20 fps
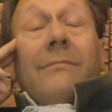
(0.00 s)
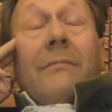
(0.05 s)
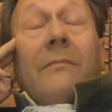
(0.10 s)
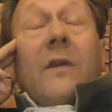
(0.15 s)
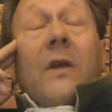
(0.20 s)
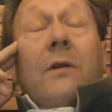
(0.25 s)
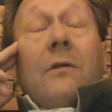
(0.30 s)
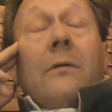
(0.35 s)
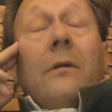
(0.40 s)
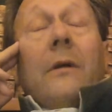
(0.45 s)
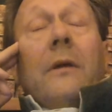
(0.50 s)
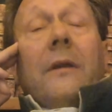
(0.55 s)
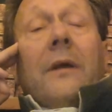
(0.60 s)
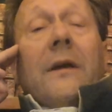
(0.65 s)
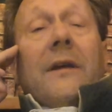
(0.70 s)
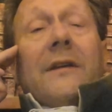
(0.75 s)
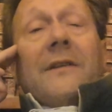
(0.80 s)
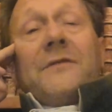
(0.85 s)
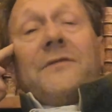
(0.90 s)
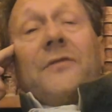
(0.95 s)

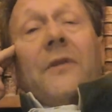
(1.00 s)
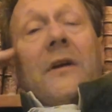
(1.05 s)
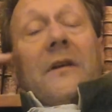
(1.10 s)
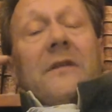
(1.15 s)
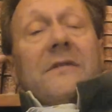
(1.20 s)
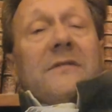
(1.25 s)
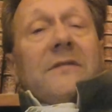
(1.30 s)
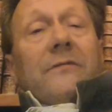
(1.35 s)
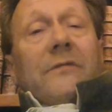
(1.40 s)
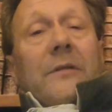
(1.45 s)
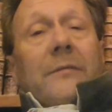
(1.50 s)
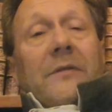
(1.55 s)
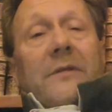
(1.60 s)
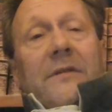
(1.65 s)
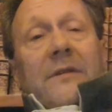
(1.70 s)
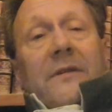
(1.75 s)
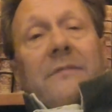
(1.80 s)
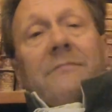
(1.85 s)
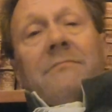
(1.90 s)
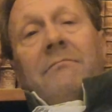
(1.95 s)
Greetings, friends of
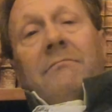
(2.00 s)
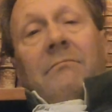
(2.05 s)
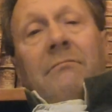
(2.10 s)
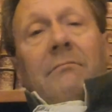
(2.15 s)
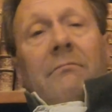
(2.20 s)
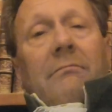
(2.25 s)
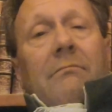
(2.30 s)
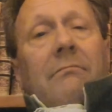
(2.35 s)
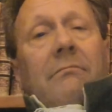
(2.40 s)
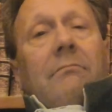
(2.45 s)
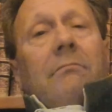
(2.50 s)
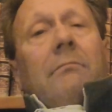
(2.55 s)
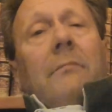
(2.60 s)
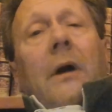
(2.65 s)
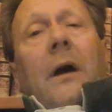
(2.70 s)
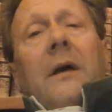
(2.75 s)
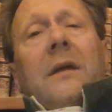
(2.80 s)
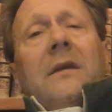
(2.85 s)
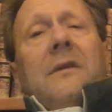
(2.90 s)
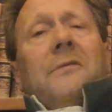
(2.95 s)
liberty.
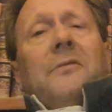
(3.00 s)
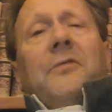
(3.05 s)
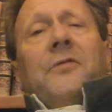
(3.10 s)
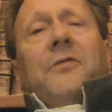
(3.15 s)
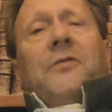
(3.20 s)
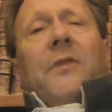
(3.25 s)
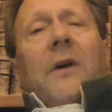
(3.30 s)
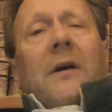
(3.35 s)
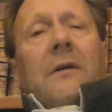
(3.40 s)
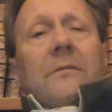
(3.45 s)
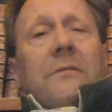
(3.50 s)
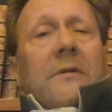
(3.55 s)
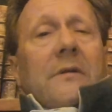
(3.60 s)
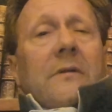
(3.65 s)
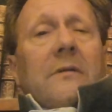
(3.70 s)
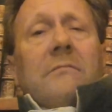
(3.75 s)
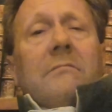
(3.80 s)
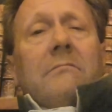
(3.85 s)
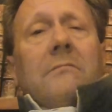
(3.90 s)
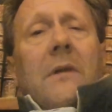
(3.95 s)
I have found
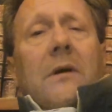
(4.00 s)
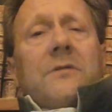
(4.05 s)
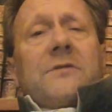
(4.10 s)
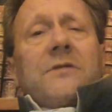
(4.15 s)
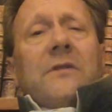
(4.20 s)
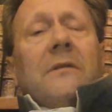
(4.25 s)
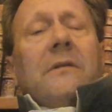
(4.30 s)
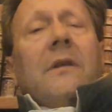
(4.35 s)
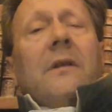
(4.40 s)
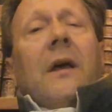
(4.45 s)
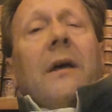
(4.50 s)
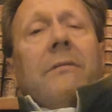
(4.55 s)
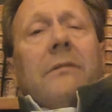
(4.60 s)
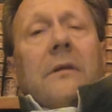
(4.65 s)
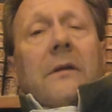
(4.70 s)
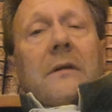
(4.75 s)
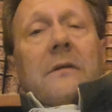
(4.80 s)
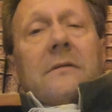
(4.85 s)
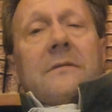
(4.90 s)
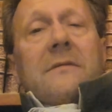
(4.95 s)
it much in
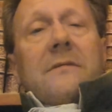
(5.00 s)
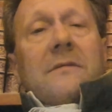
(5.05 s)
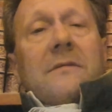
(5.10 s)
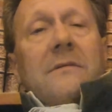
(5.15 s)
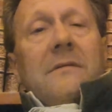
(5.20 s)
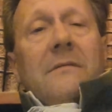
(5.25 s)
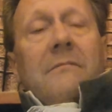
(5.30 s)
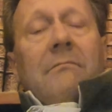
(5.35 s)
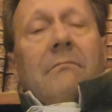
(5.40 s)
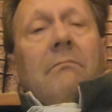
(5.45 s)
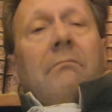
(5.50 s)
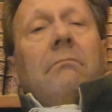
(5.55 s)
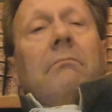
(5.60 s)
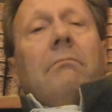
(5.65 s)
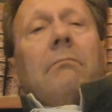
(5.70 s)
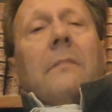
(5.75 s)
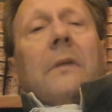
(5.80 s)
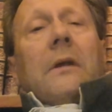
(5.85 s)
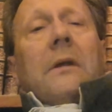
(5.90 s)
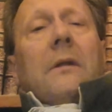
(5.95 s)
evidence
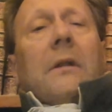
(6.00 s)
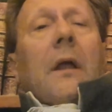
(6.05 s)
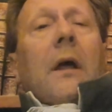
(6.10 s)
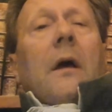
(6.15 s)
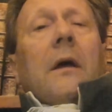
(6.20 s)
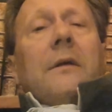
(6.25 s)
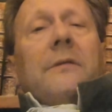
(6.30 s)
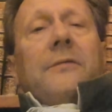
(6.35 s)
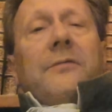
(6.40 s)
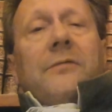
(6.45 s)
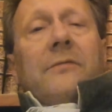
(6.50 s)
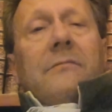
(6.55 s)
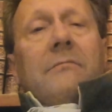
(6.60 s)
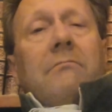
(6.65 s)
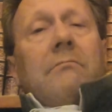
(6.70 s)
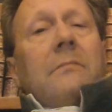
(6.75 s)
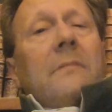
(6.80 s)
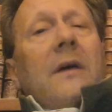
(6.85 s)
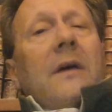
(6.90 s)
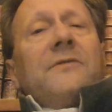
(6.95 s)
in life
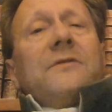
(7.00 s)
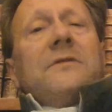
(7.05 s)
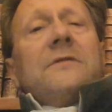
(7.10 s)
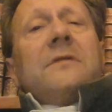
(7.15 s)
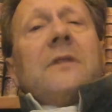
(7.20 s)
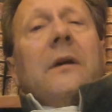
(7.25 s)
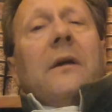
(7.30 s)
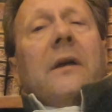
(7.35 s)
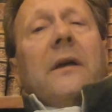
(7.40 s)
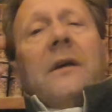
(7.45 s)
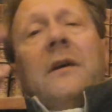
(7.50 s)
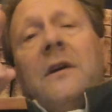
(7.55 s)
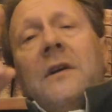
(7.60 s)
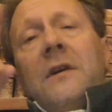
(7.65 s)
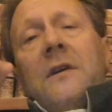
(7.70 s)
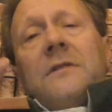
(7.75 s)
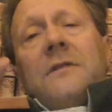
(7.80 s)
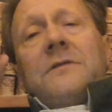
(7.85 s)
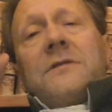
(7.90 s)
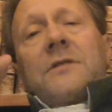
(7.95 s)
that the saying,
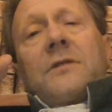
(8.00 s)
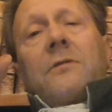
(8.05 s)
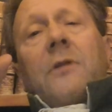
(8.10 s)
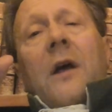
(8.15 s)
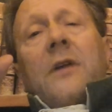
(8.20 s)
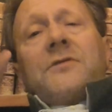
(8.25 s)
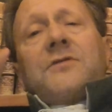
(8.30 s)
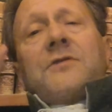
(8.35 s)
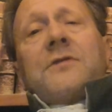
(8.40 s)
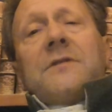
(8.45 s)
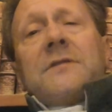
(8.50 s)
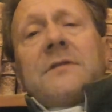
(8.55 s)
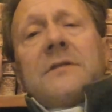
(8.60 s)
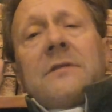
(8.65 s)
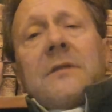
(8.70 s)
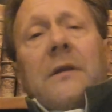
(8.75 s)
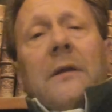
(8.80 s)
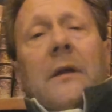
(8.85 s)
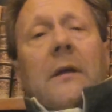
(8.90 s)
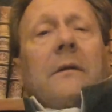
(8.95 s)
scratch a
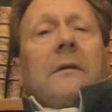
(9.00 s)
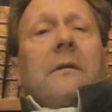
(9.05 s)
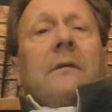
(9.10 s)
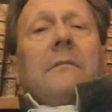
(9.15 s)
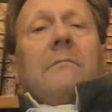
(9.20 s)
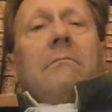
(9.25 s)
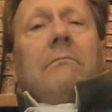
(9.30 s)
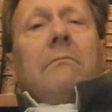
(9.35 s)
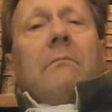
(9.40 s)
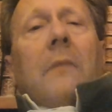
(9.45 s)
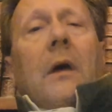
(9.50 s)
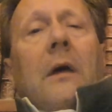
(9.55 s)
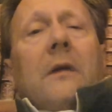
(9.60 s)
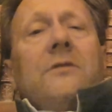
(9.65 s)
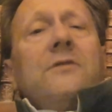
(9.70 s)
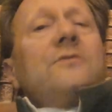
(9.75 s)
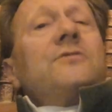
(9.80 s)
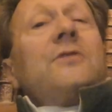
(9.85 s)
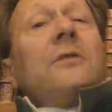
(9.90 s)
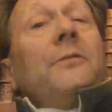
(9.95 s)
cynic, and
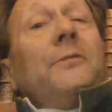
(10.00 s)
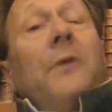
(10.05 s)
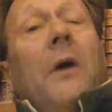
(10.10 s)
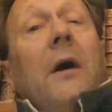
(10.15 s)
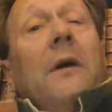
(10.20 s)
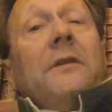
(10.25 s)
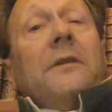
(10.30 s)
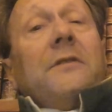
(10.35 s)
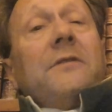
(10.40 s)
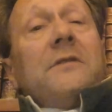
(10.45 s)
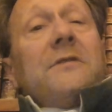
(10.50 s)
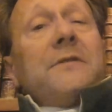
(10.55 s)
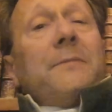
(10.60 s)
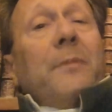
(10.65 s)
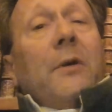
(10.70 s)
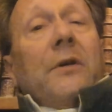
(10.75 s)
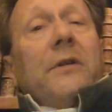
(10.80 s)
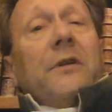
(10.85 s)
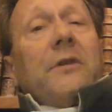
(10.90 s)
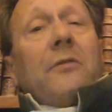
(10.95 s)
you shall find a
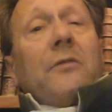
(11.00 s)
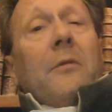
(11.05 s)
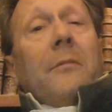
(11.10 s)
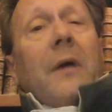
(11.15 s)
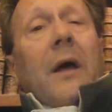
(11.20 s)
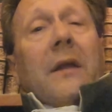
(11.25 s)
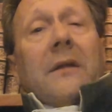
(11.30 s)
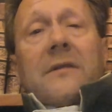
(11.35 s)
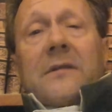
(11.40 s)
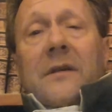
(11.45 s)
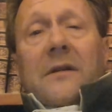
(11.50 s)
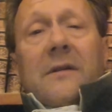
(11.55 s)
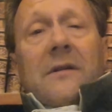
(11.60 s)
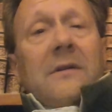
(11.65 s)
disappointed romantic,